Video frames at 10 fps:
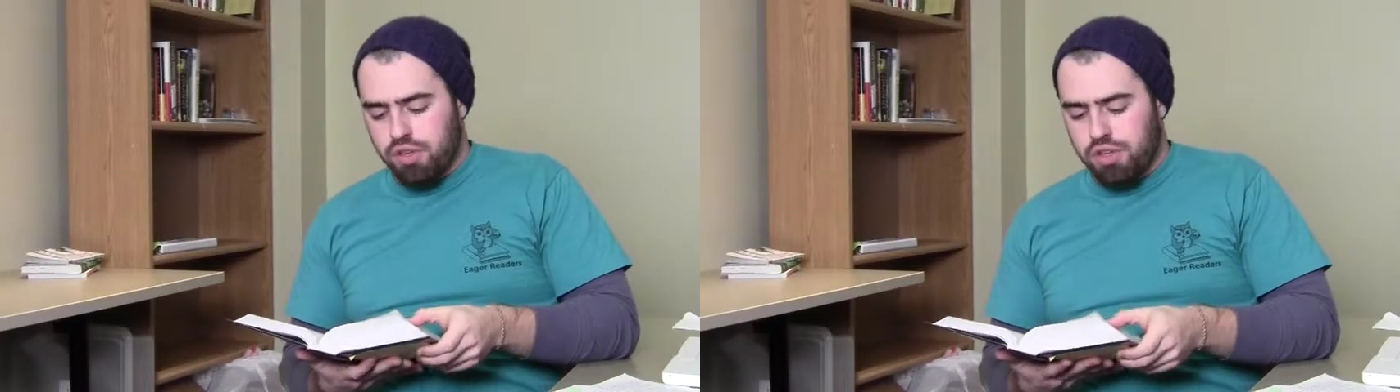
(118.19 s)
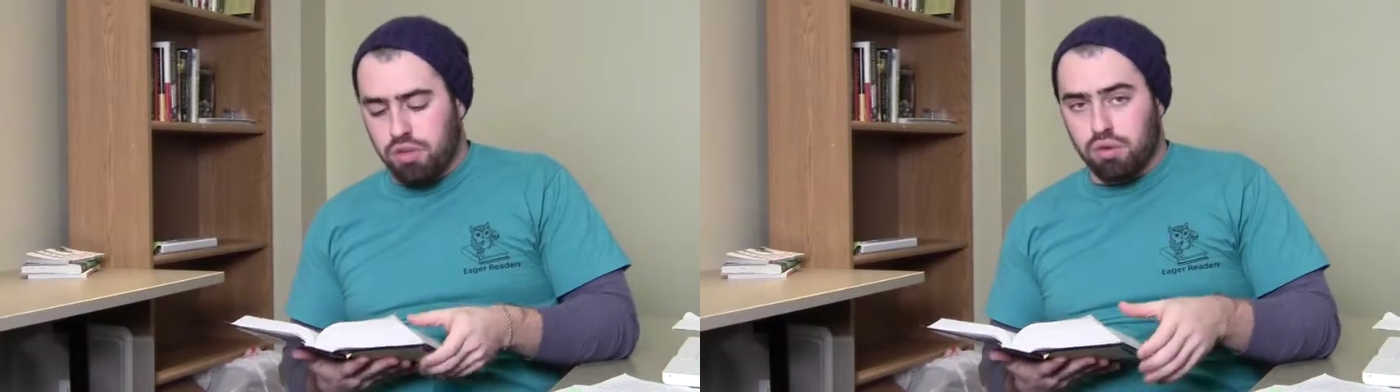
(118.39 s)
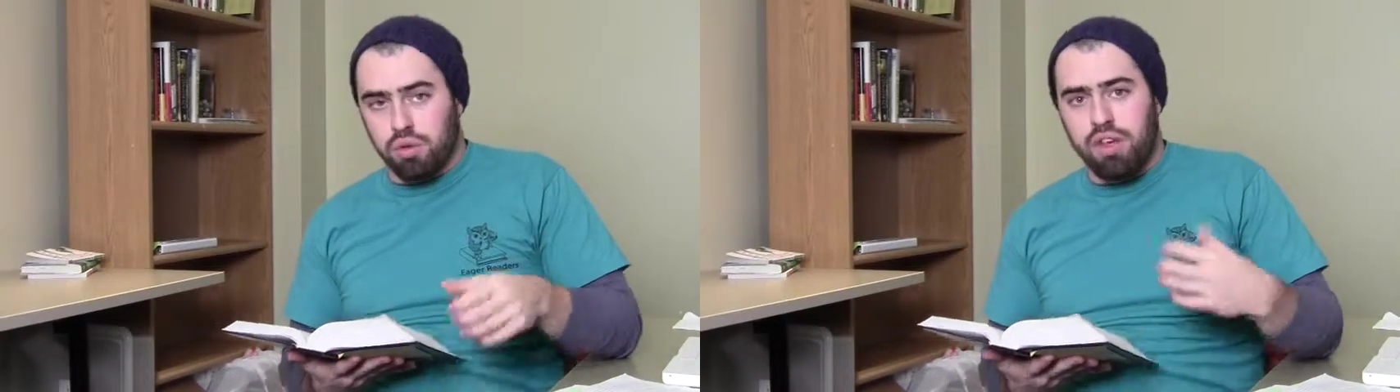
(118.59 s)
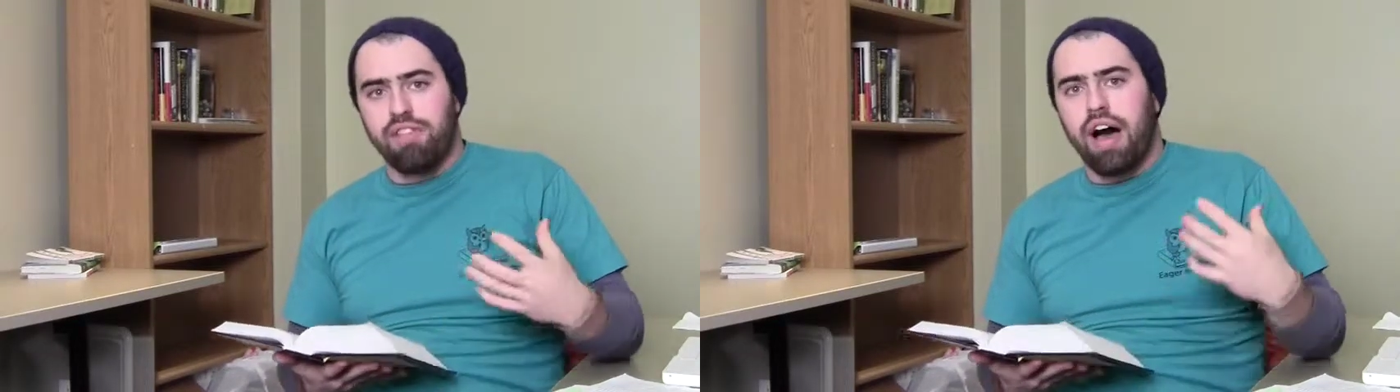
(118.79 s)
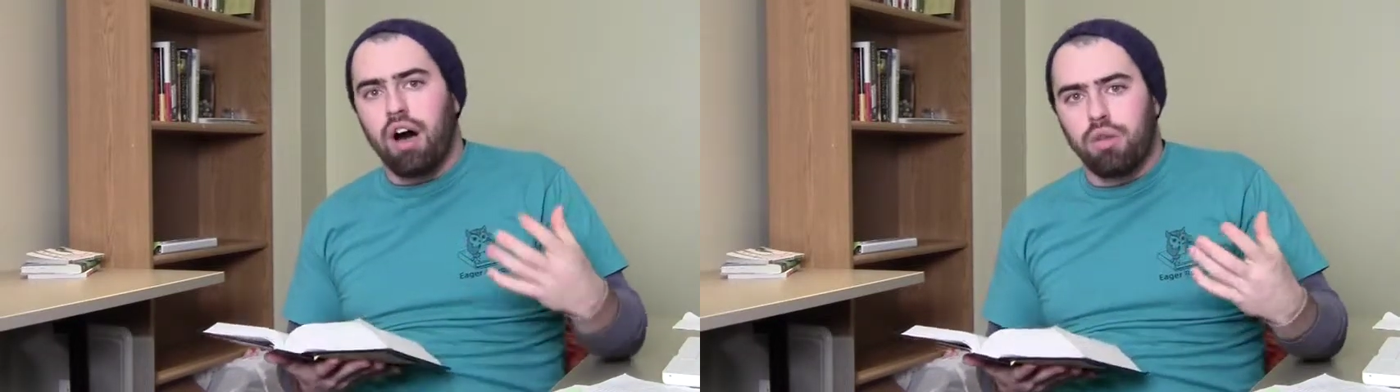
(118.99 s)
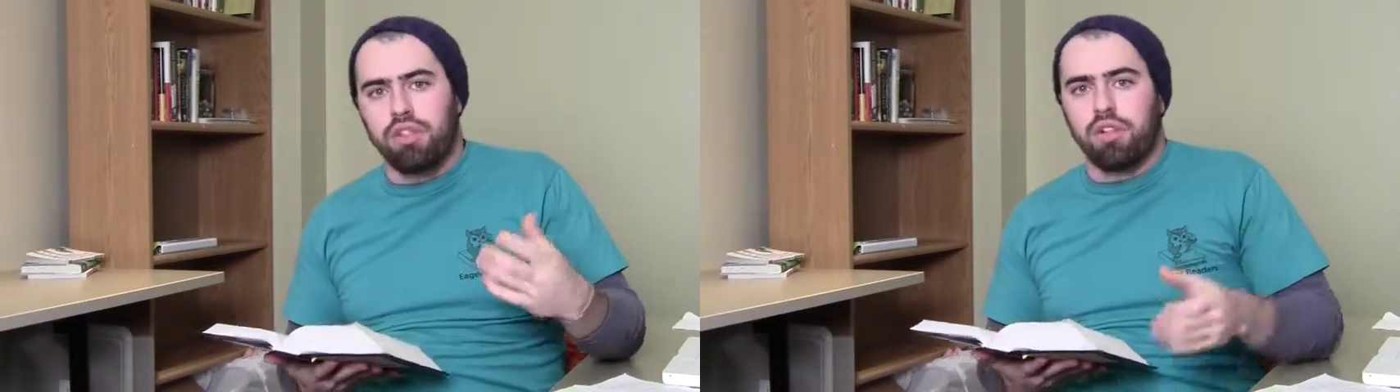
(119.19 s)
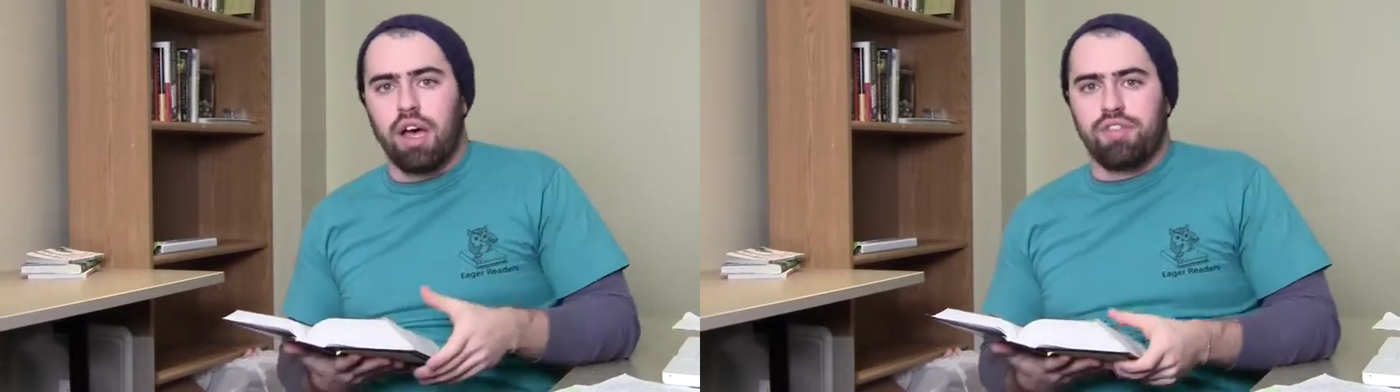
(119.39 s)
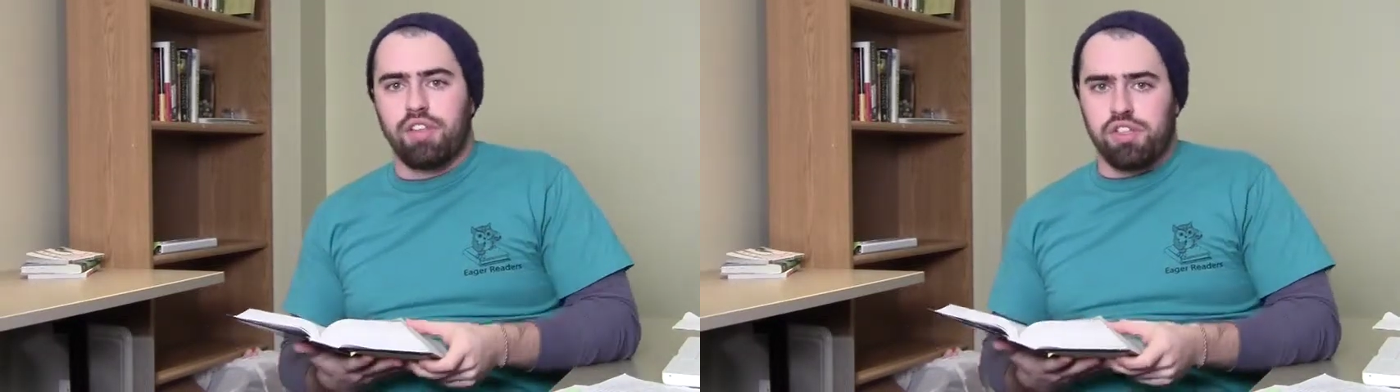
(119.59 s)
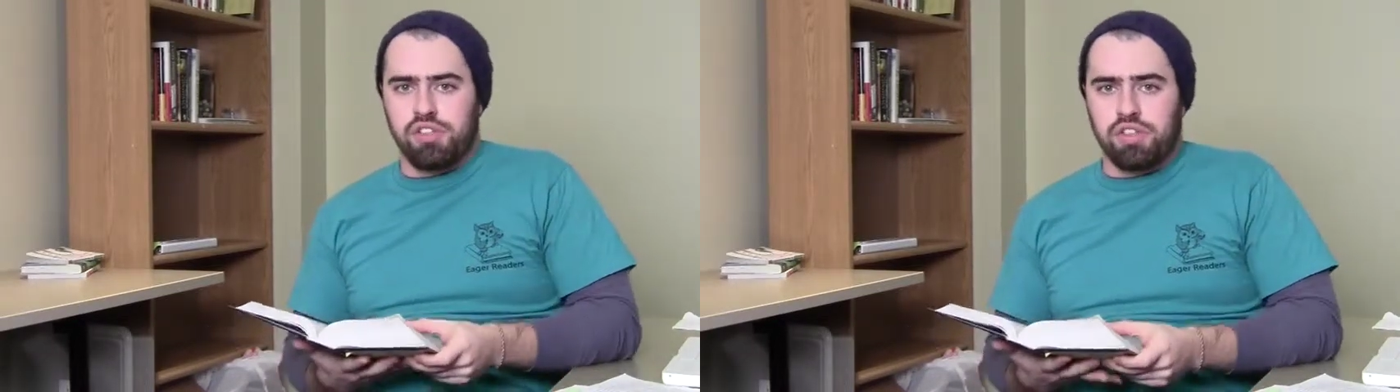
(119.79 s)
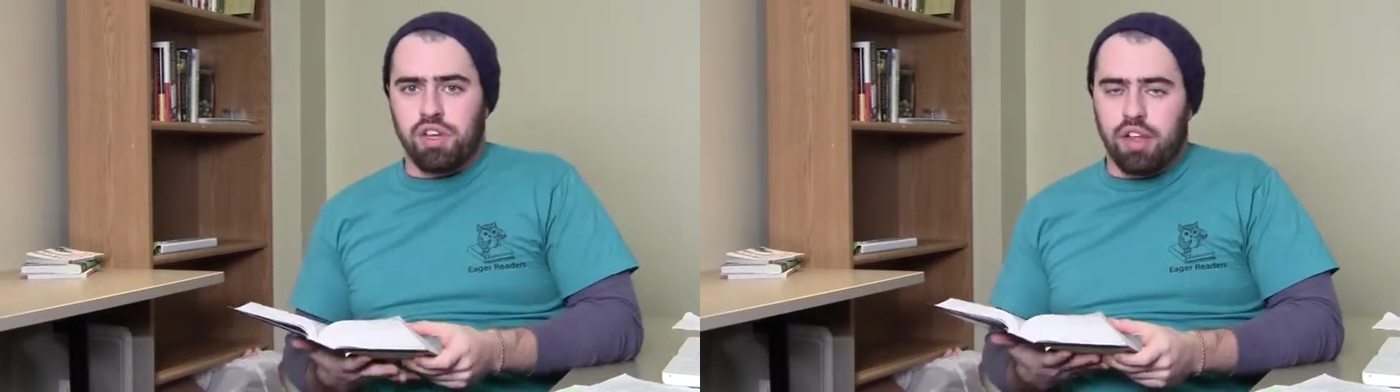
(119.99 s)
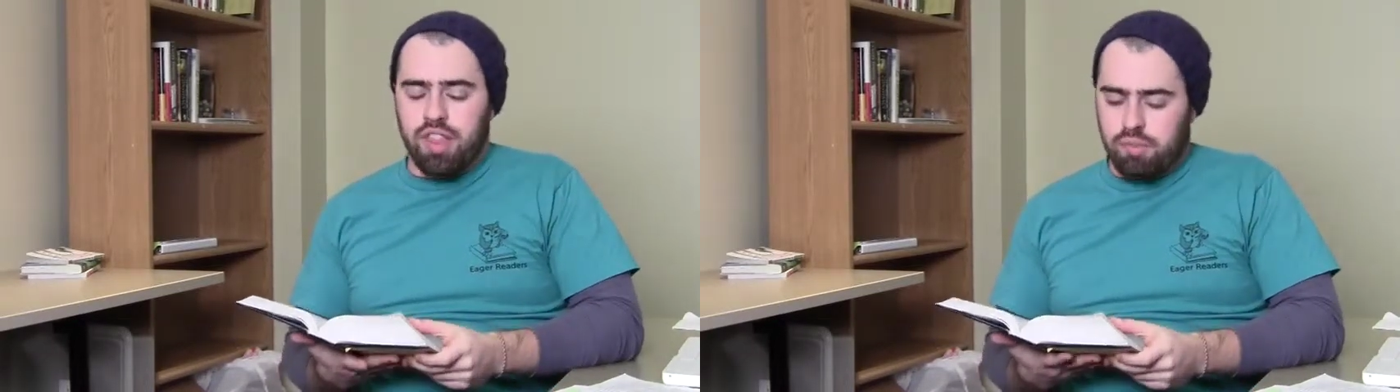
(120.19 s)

to live out the life that Jesus taught